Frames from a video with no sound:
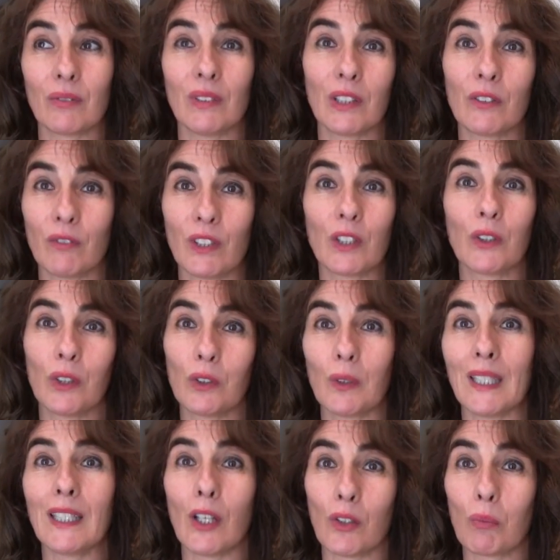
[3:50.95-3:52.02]
we could
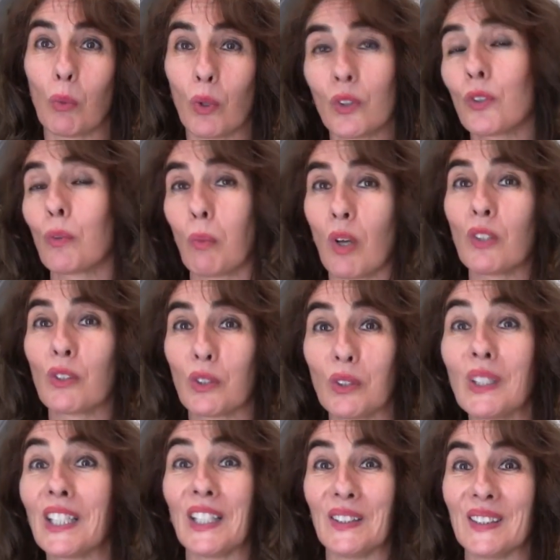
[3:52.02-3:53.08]
rent out more small
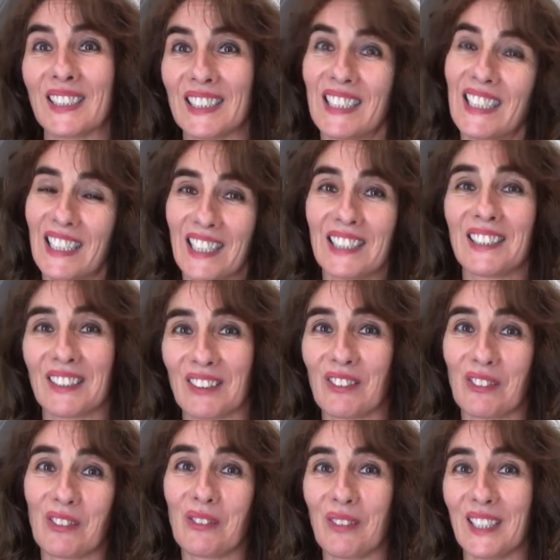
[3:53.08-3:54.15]
studios, and it's
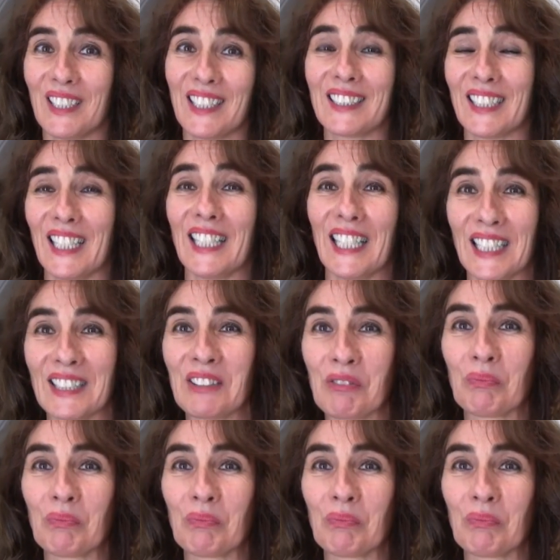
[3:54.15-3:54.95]
quite exciting.